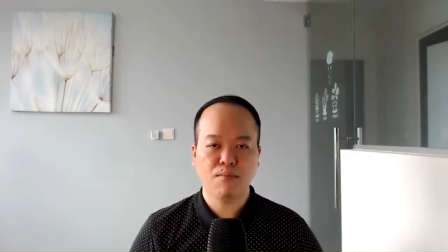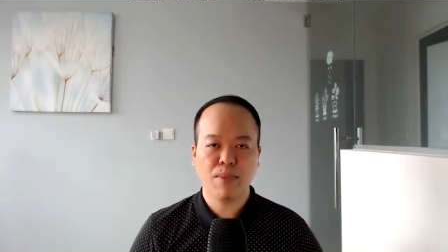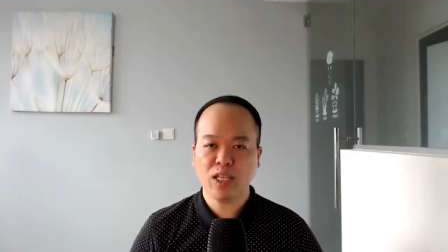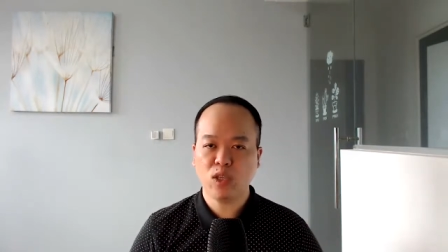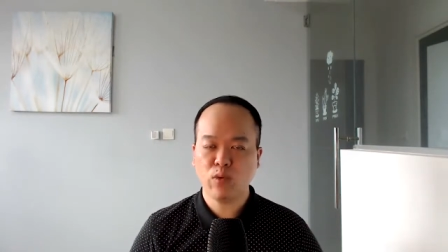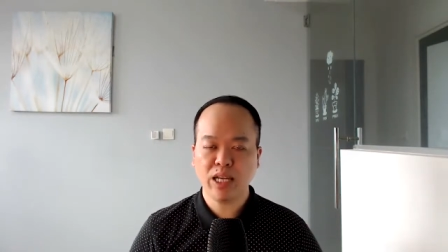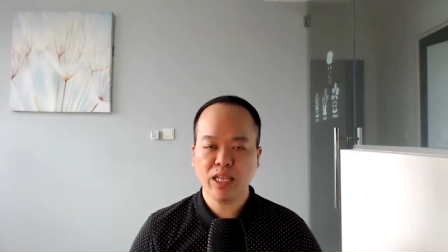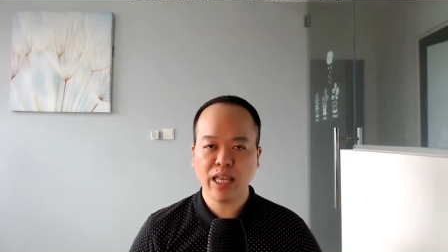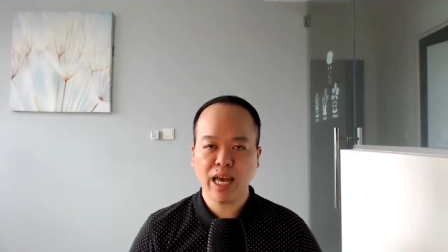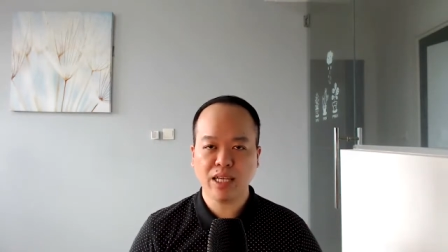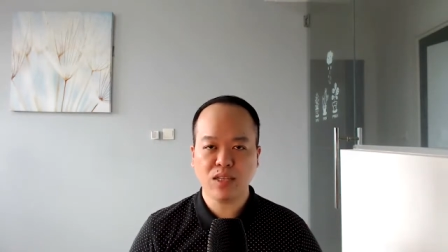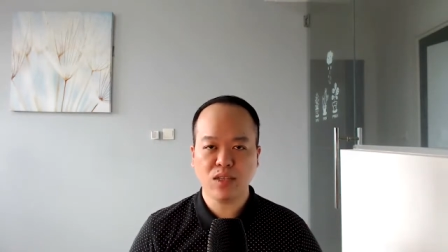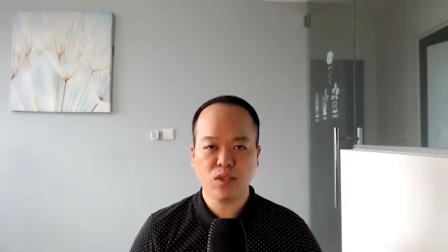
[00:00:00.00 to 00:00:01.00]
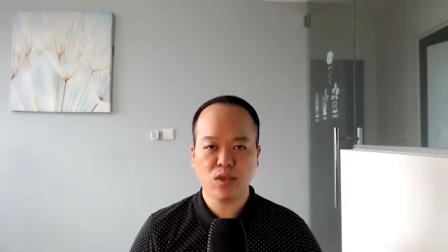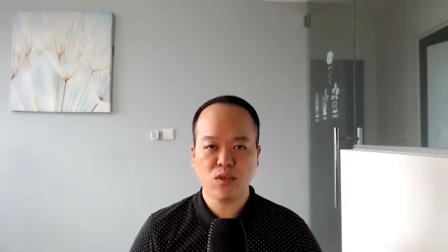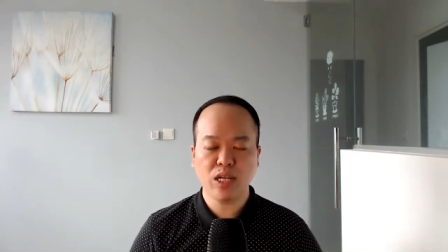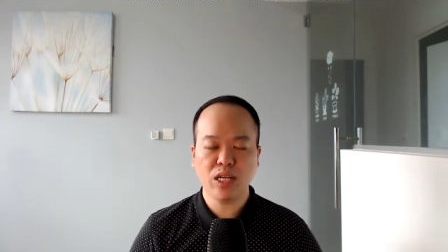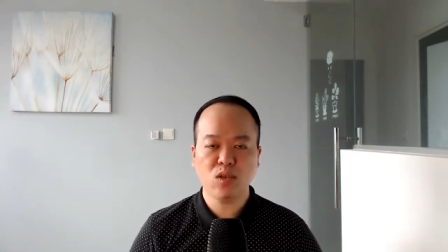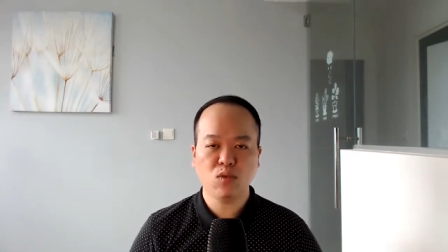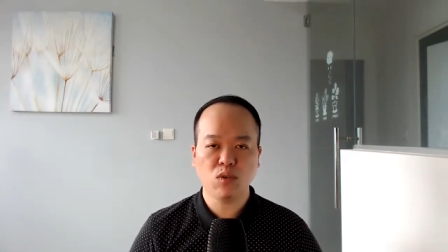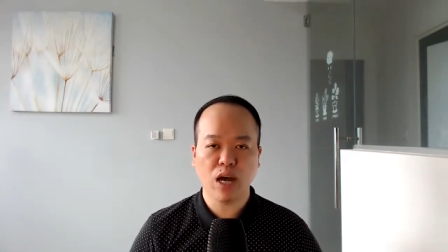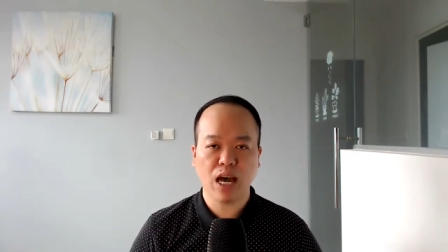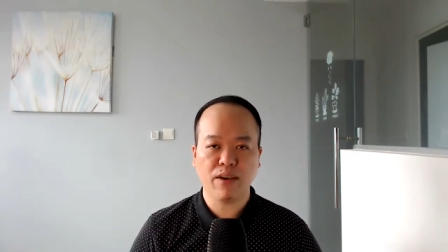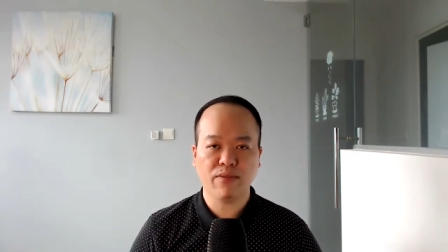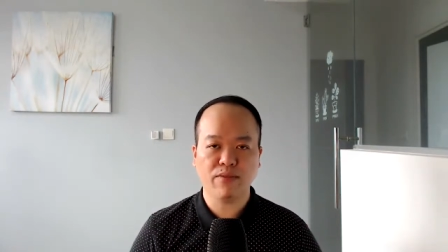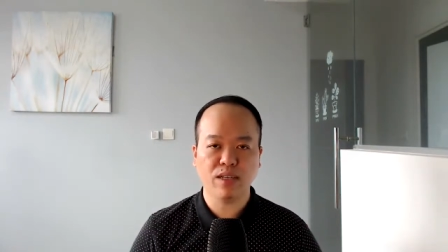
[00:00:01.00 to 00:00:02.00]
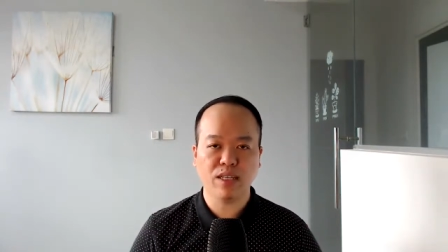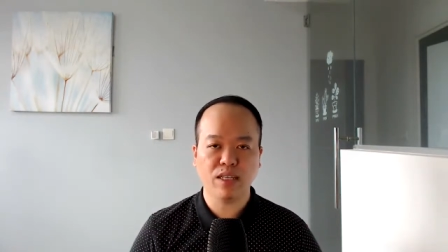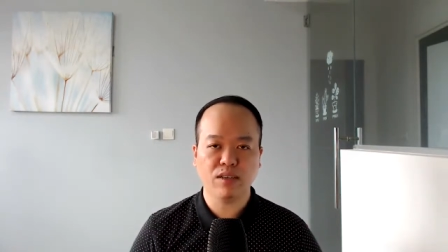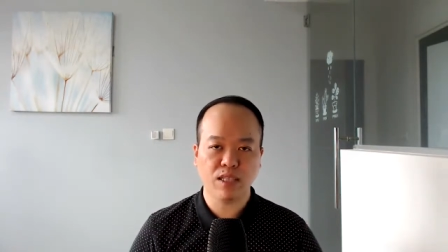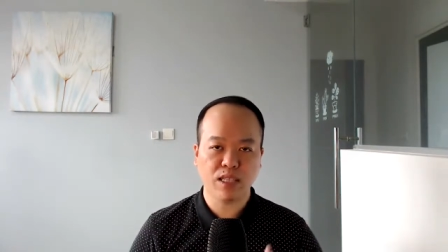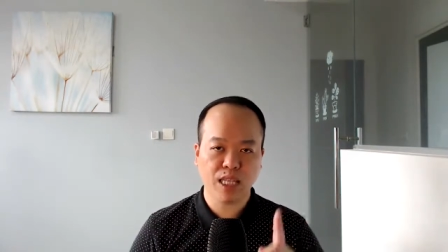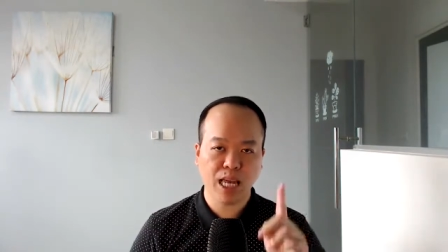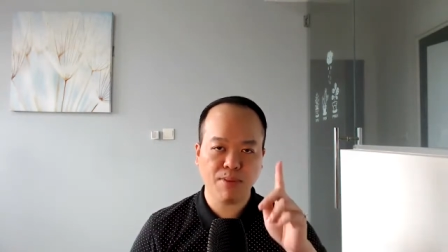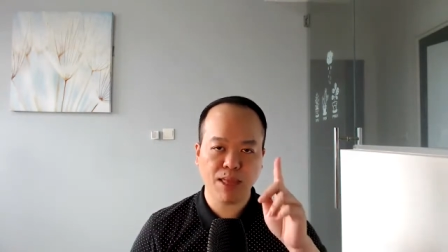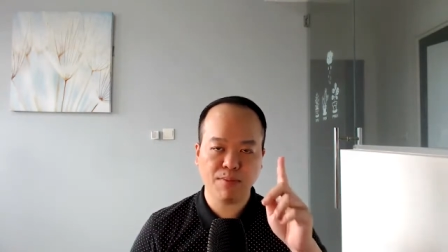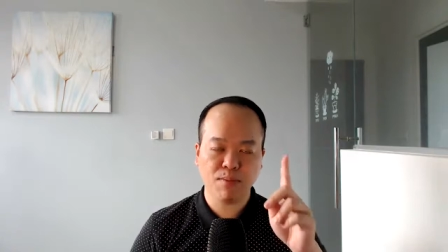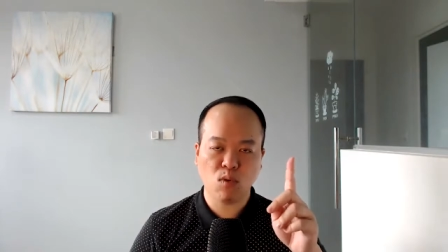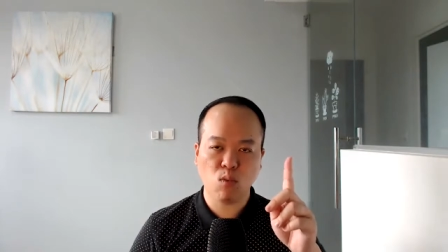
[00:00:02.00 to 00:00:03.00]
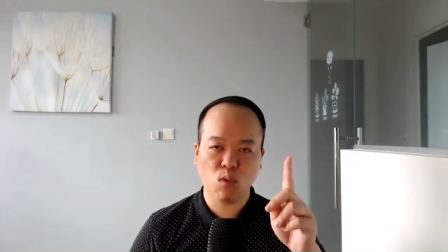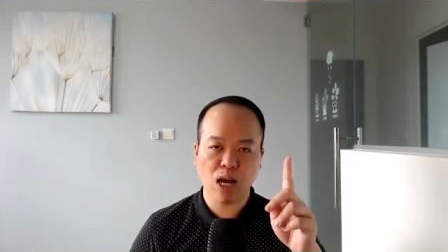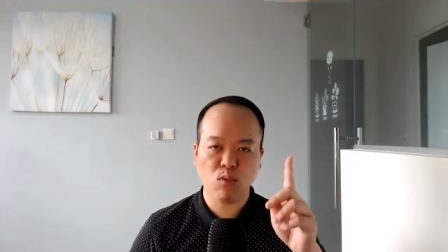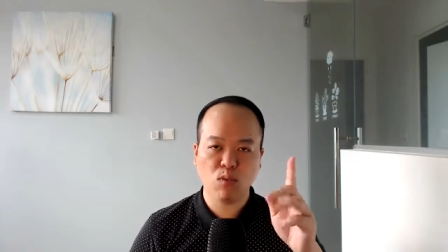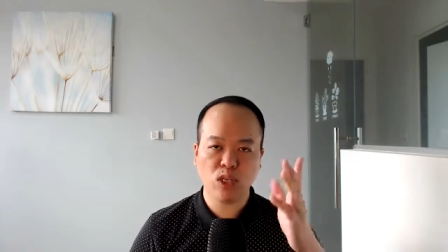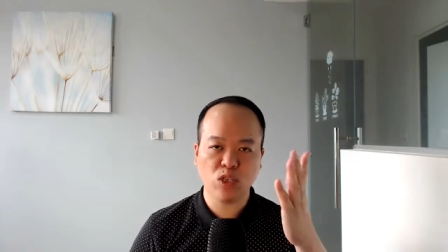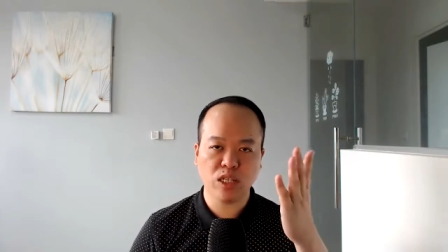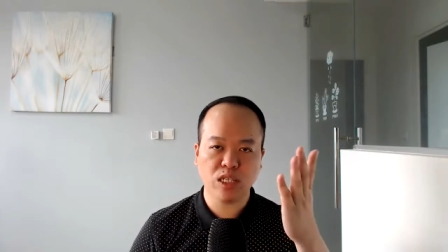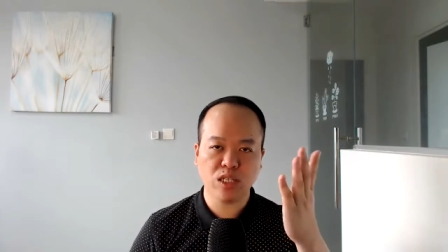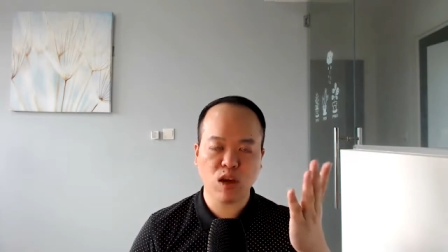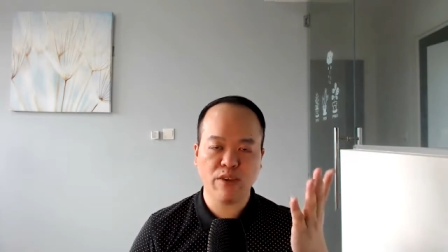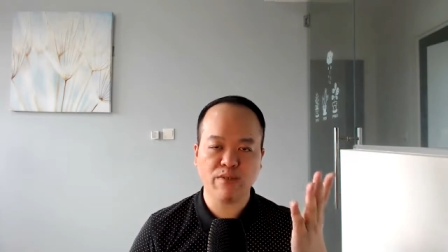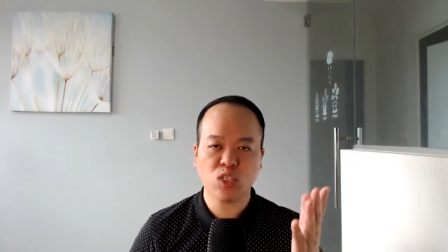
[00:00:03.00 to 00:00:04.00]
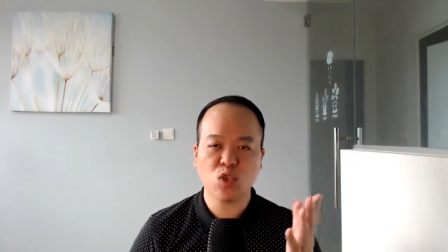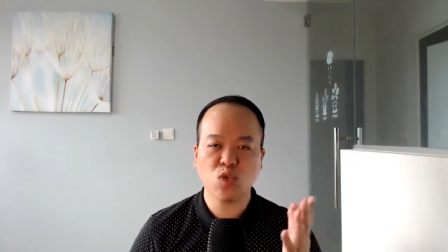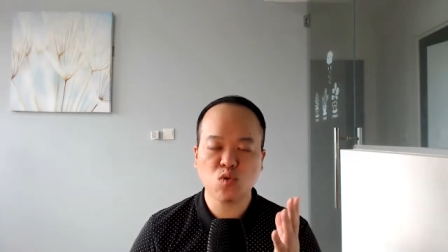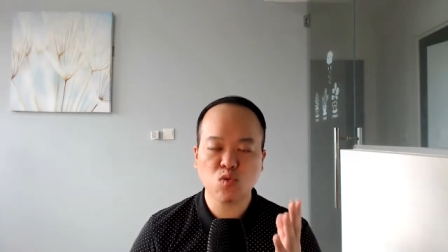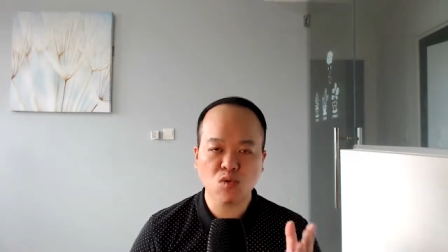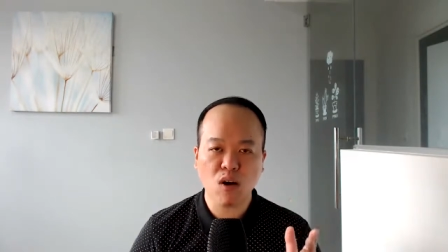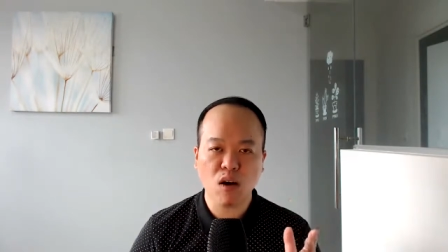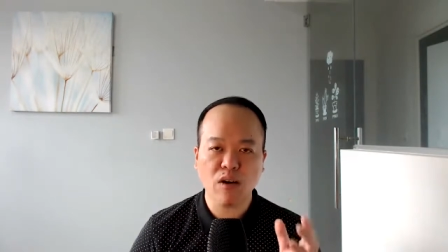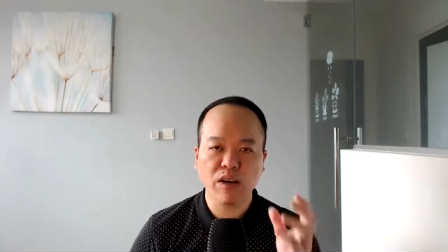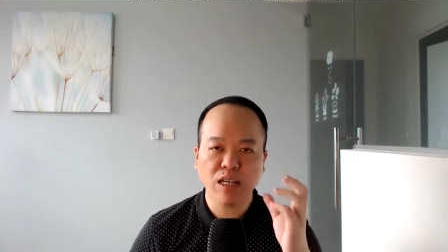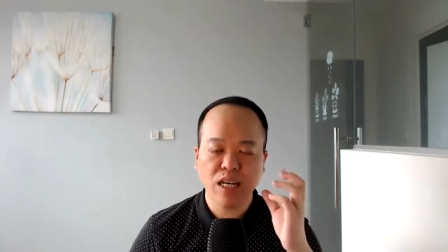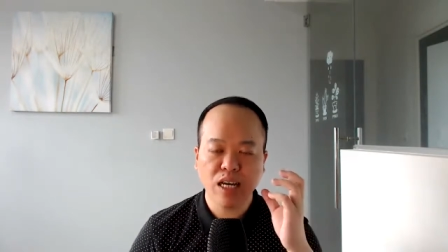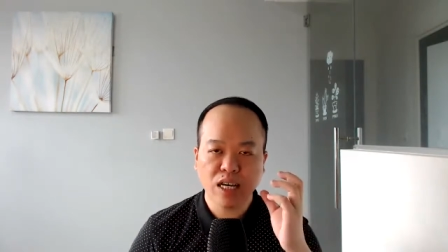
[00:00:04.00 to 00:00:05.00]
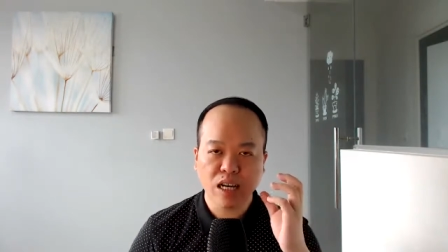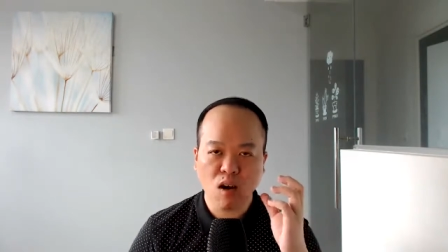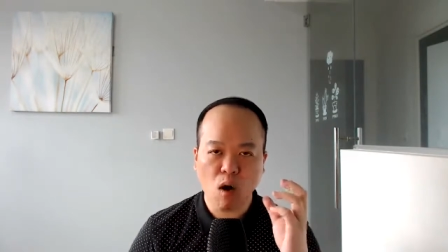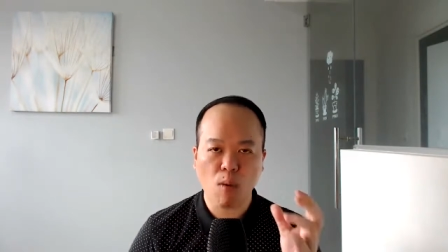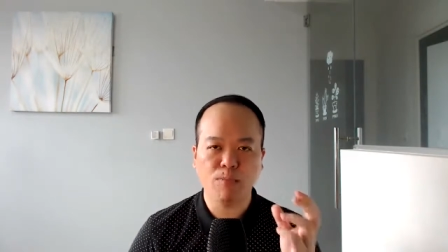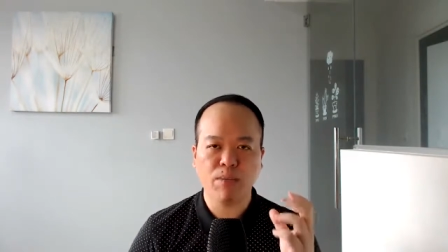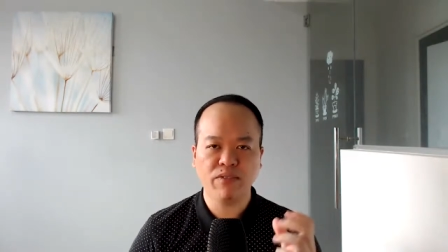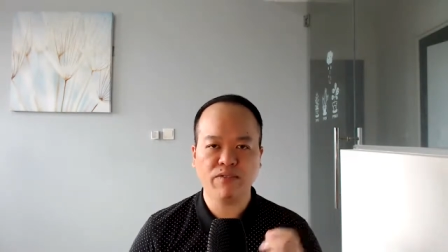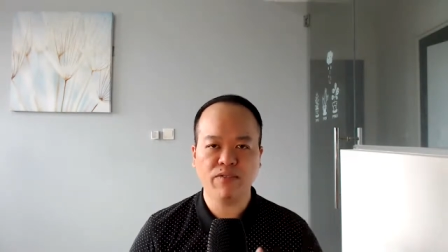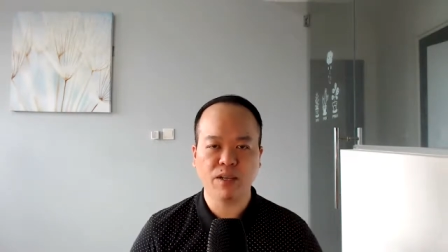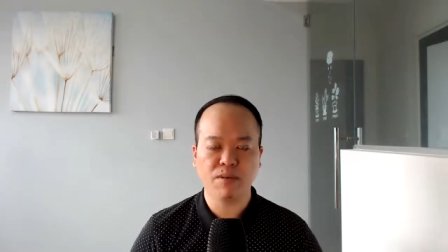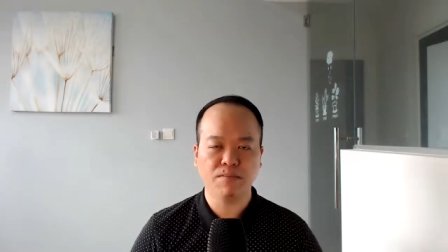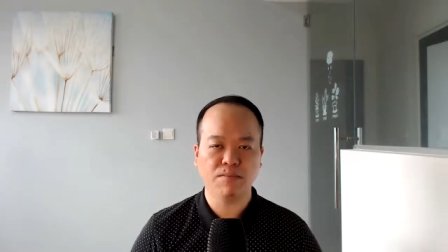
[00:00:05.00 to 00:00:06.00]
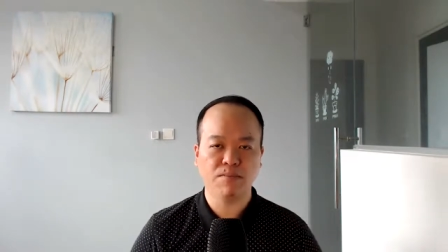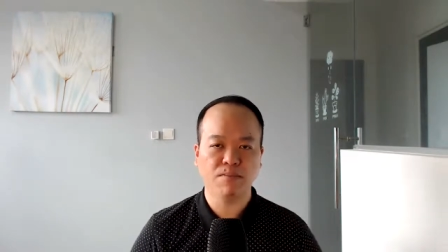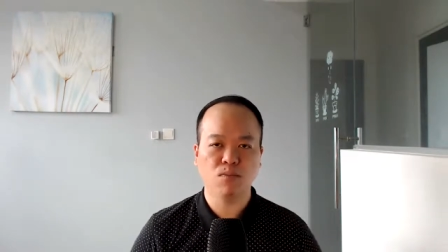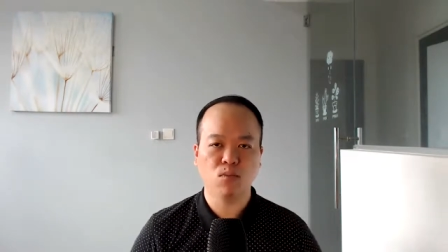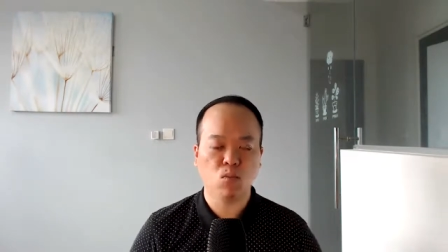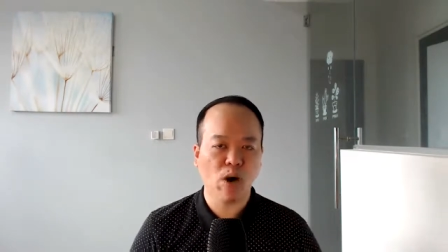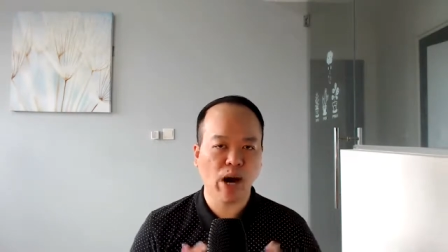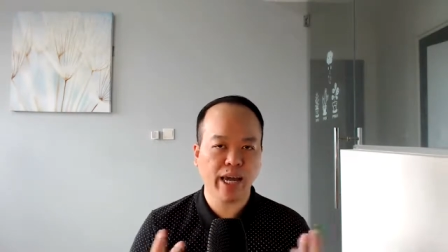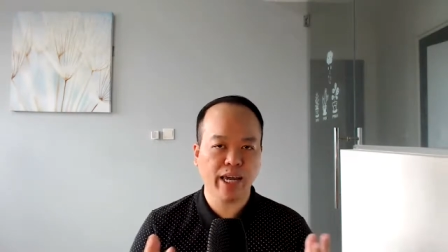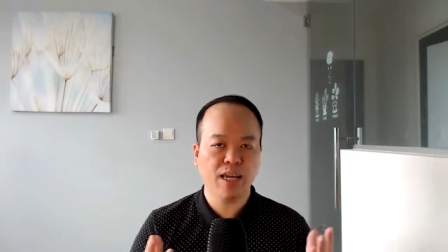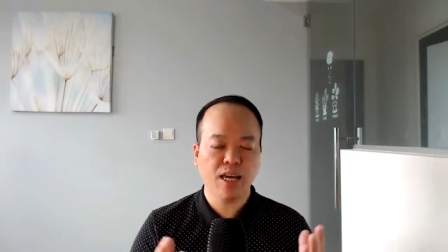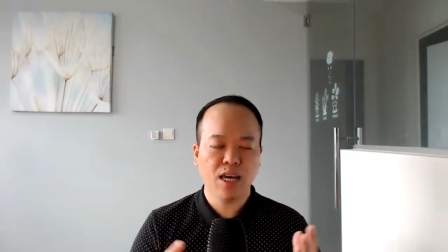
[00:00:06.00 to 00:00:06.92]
By doing that, you need to have tip number one, which is to have a strong command verb. Why?